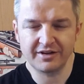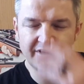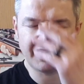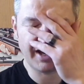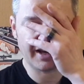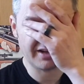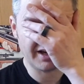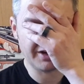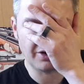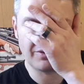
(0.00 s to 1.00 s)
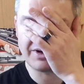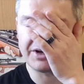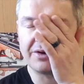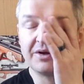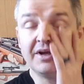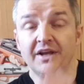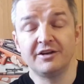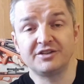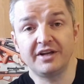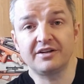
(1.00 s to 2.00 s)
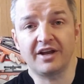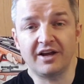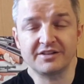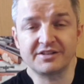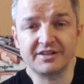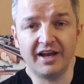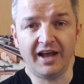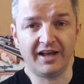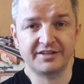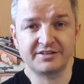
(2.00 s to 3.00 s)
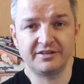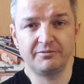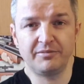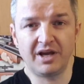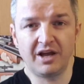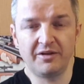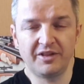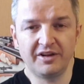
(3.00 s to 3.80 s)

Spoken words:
Yeah, I know. Steel darts at my